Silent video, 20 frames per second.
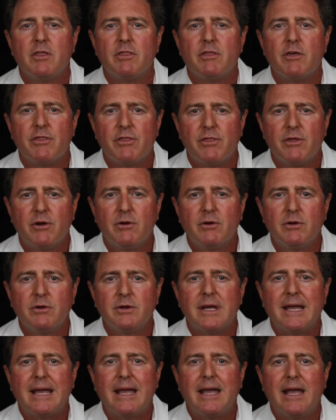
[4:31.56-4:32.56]
The
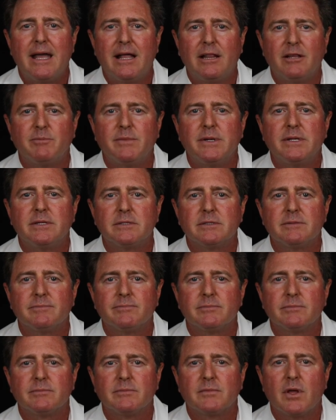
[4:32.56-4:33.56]
third element
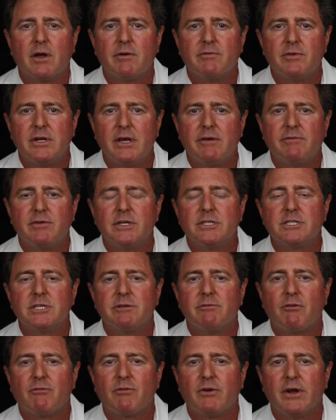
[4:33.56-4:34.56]
of the
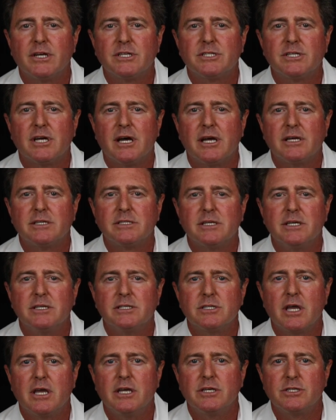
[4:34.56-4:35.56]
definition of a franchise
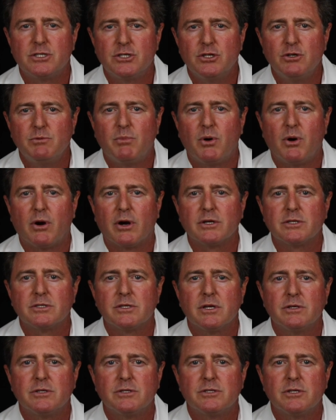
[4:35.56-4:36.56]
is two
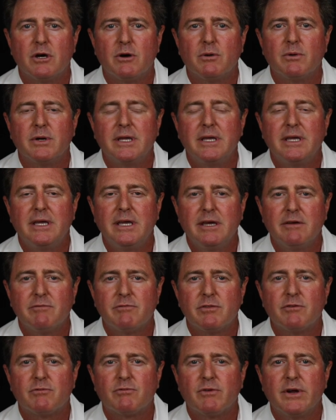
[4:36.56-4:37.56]
parts. So
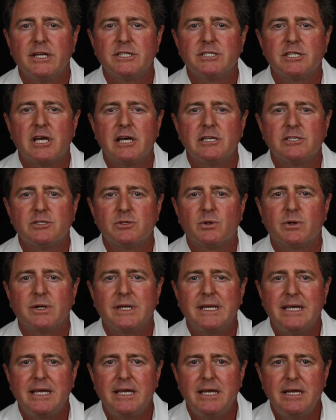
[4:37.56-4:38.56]
if the franchisor
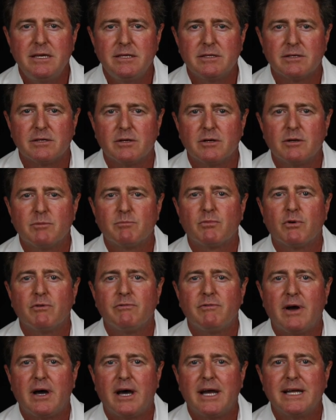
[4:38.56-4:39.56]
either
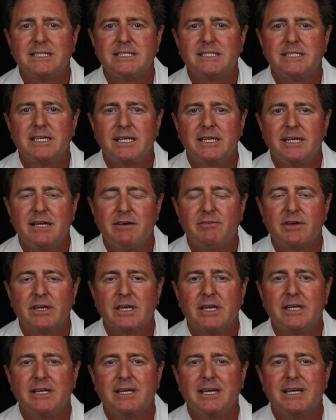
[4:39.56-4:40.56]
provides
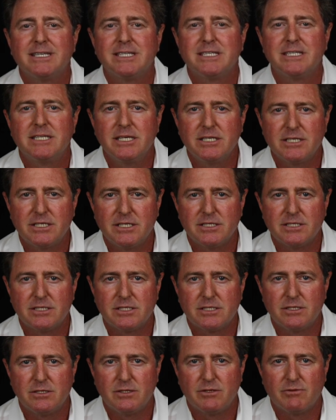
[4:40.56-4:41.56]
significant
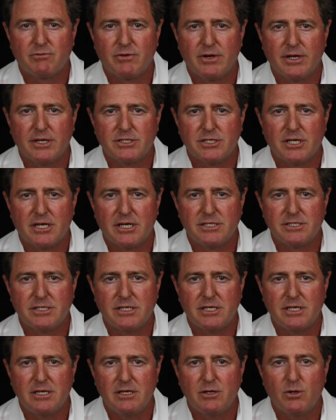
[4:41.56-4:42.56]
assistance to the
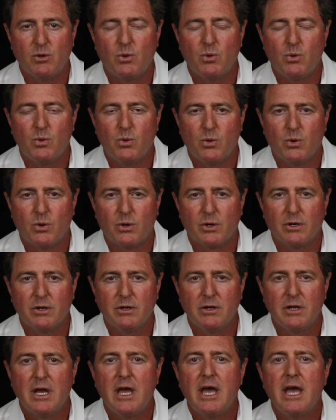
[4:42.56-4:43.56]
franchisee,
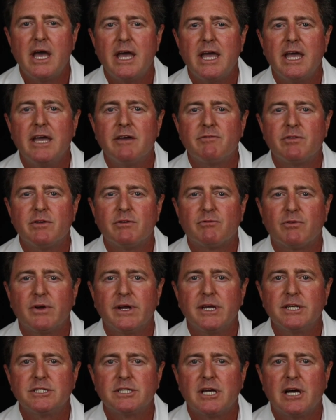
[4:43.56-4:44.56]
or if the
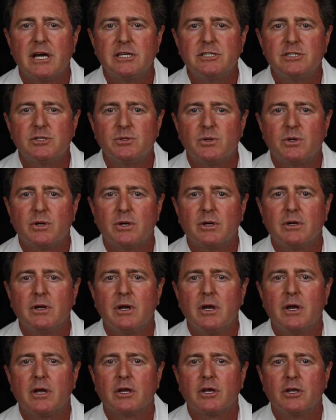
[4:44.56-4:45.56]
franchisor
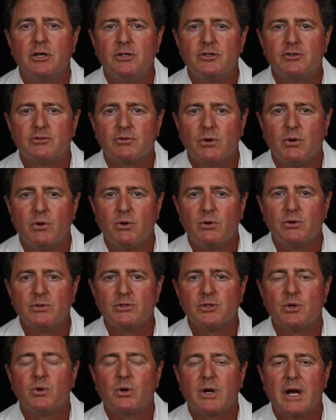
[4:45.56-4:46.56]

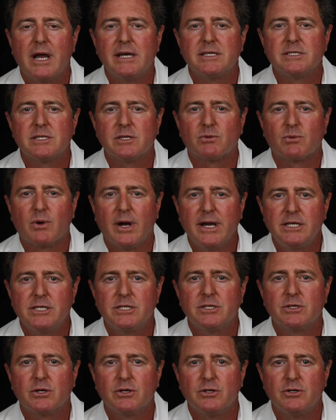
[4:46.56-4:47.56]
controls or has the right
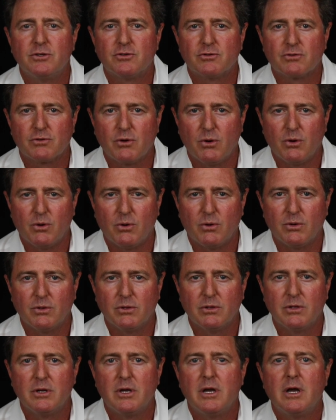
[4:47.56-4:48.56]
to
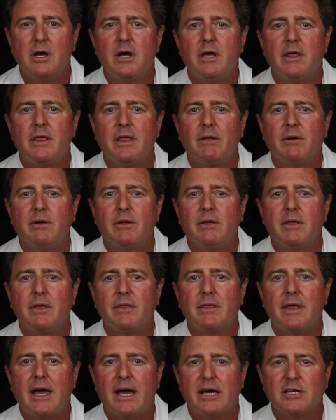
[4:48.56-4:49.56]
control
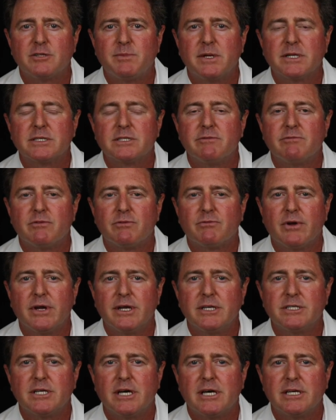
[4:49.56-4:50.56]
aspects of the
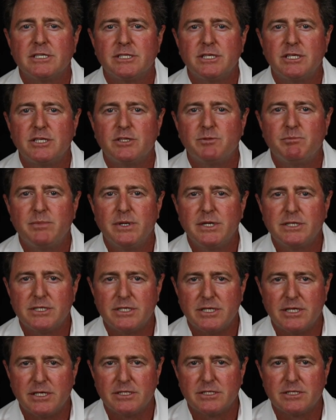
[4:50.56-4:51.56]
franchisee's
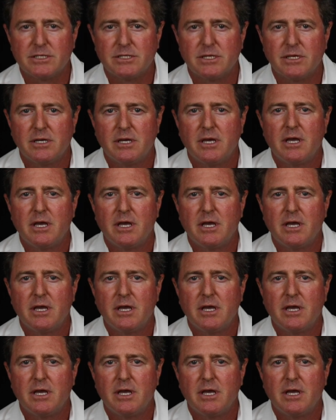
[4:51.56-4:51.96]
business,